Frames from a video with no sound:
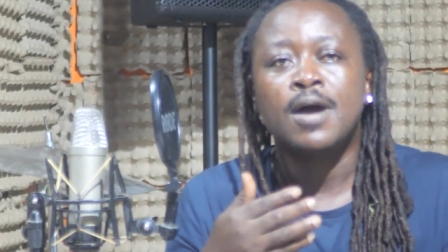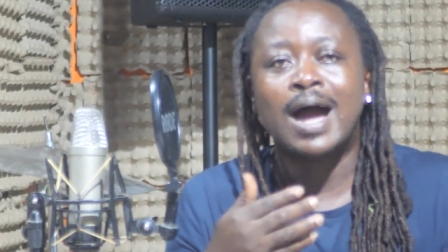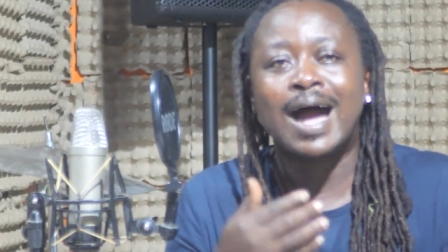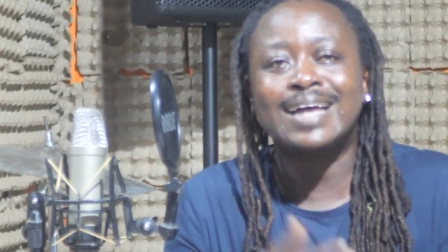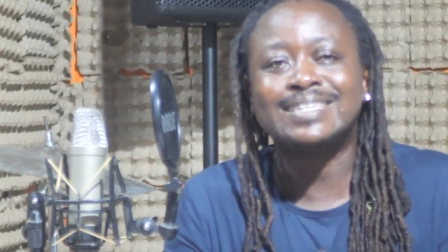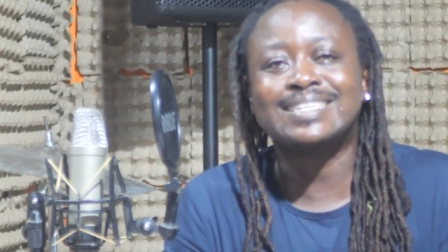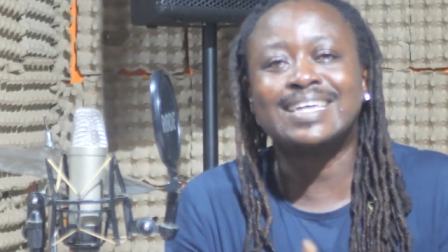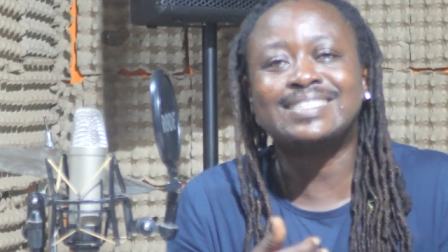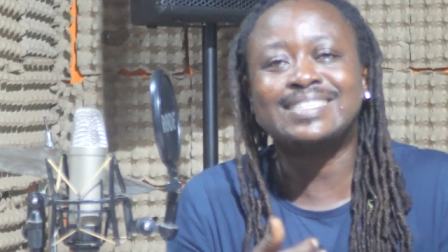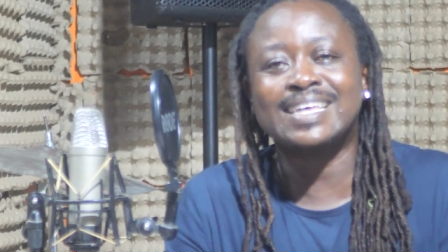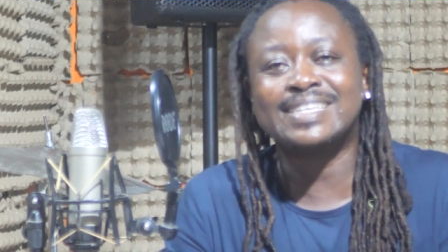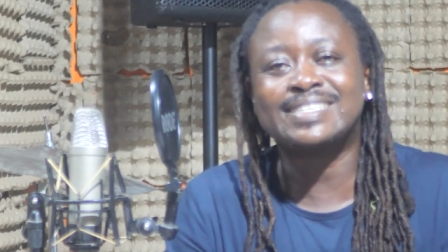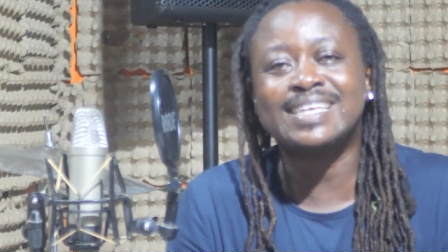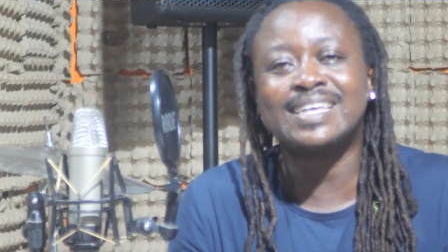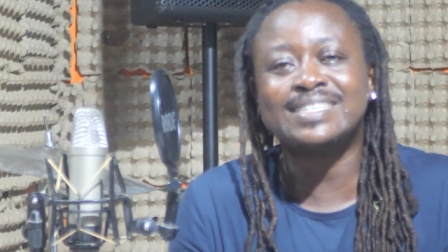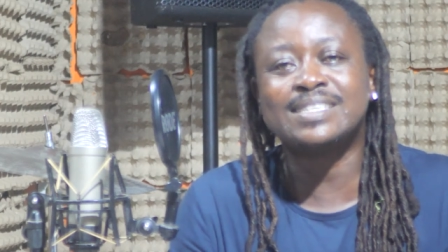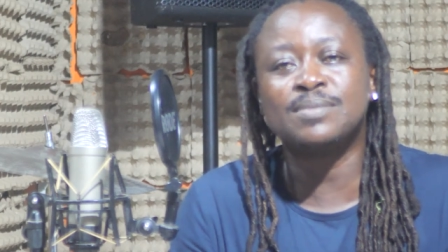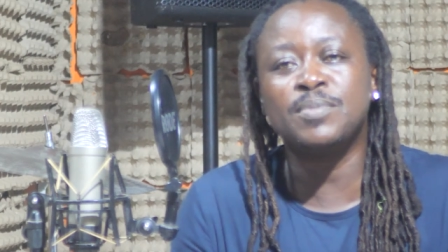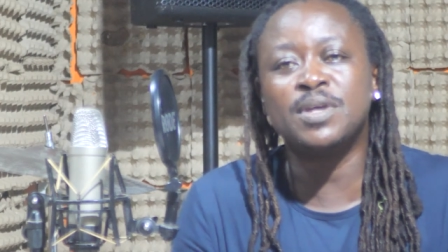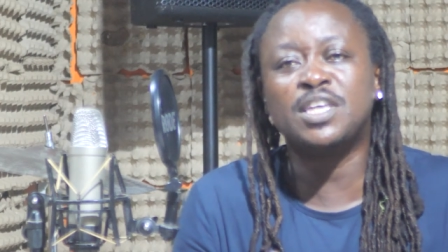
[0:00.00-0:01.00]
at
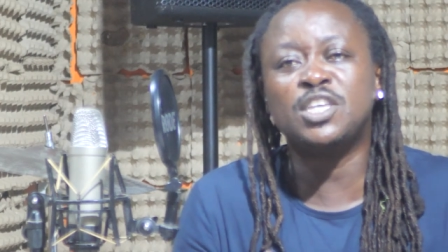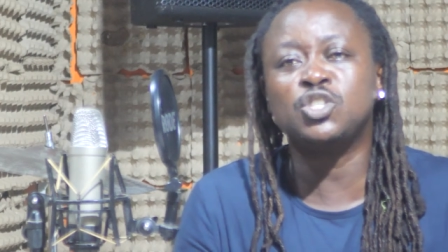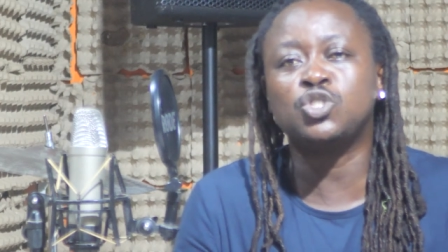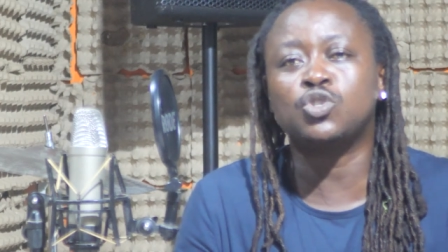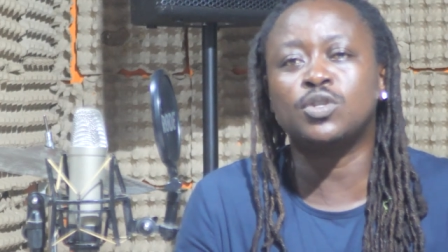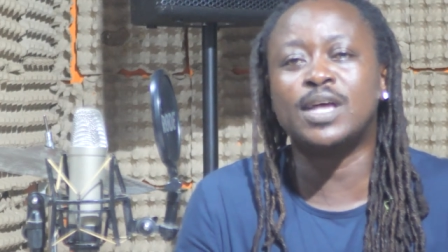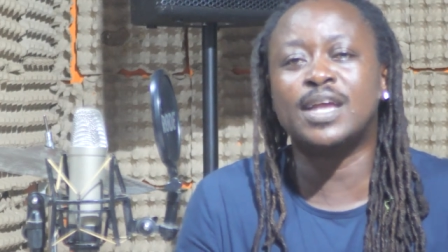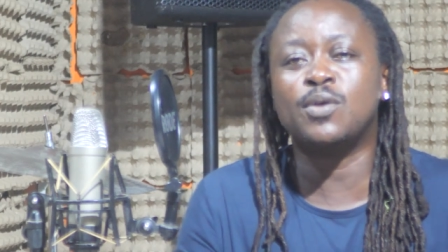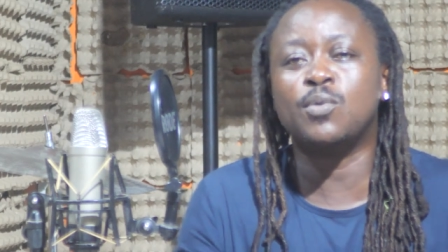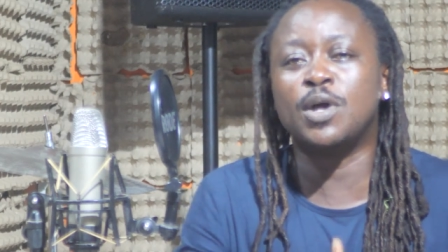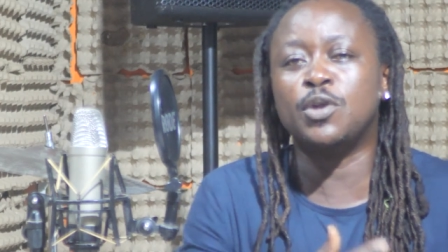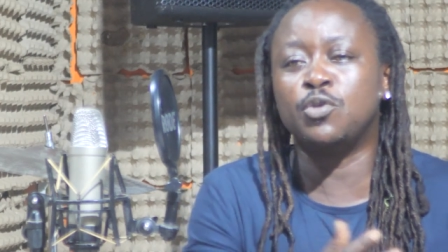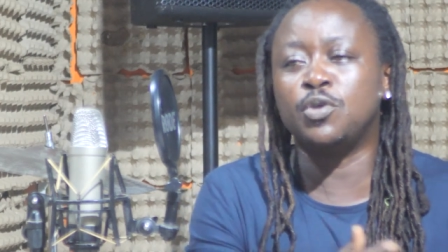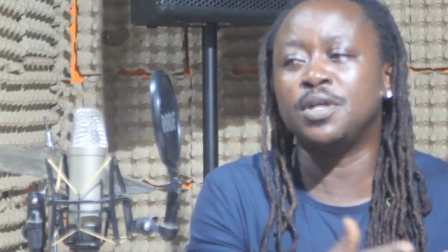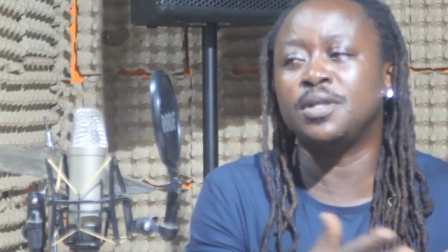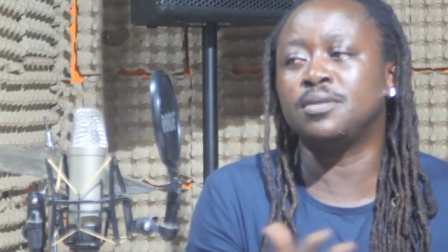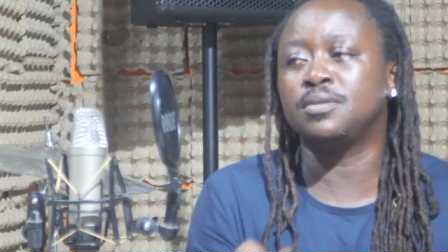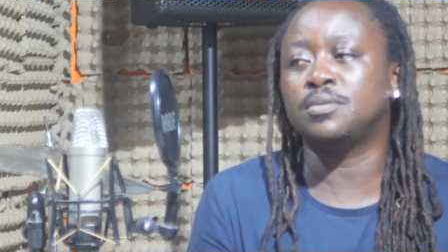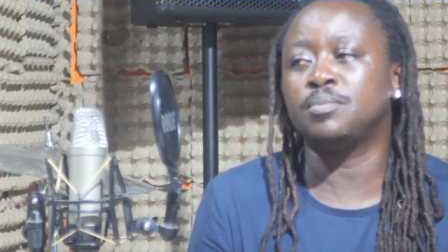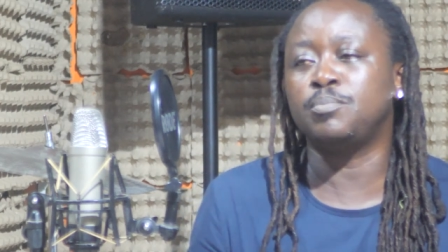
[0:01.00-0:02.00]
Asasiasi making sure that they were
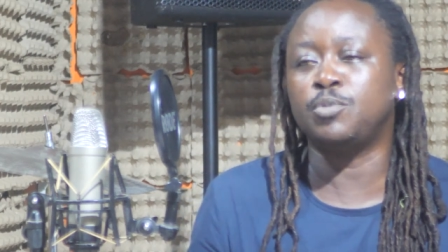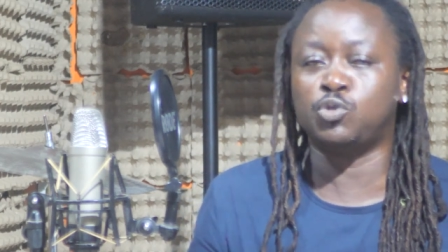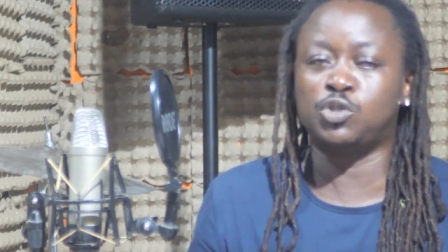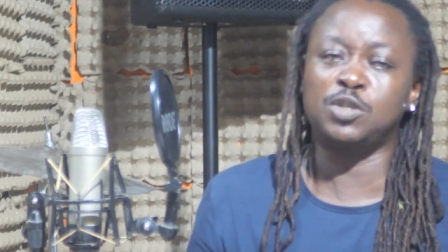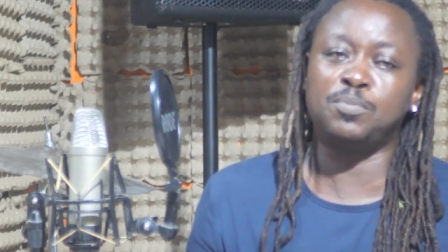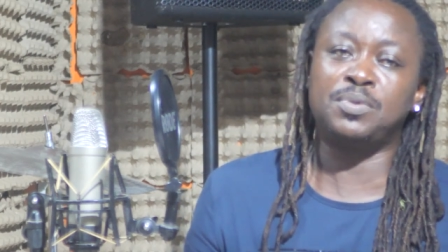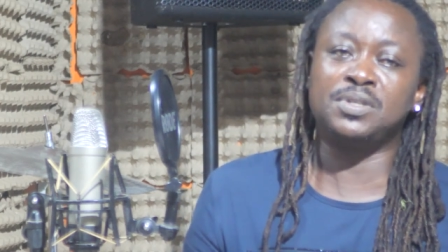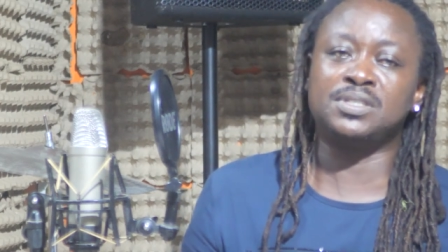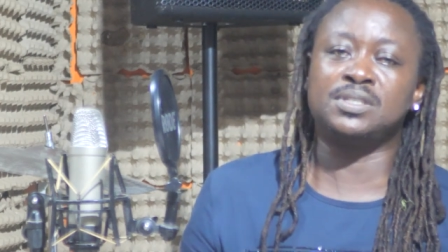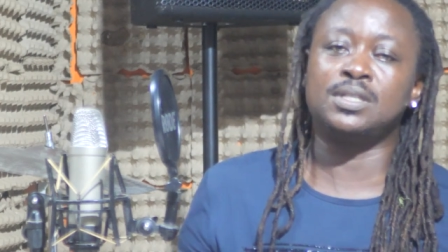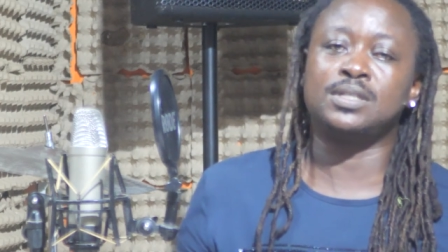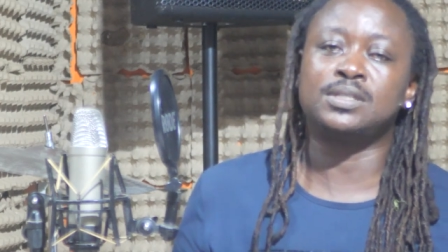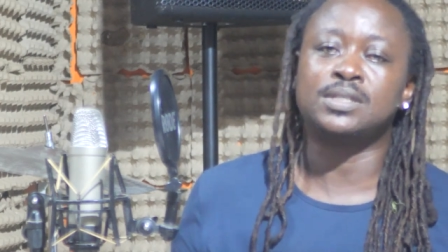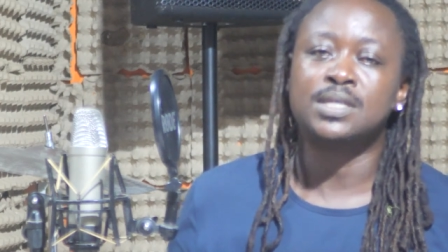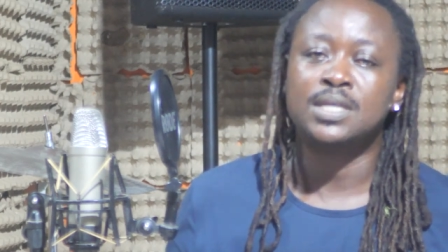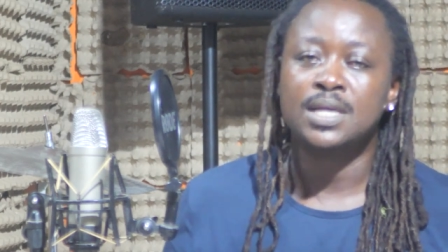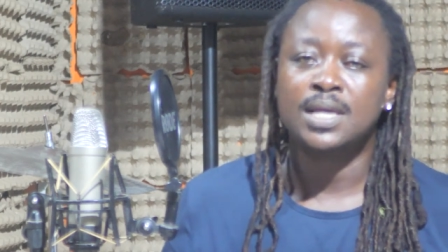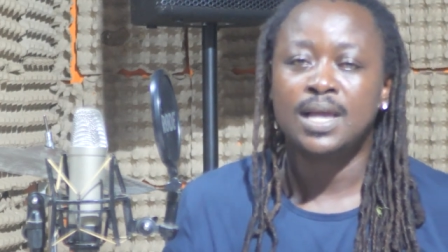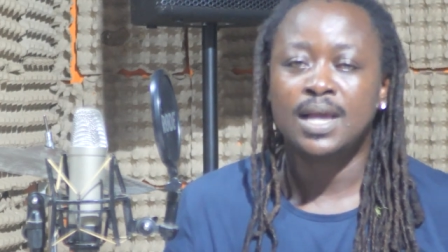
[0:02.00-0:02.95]
doing music business.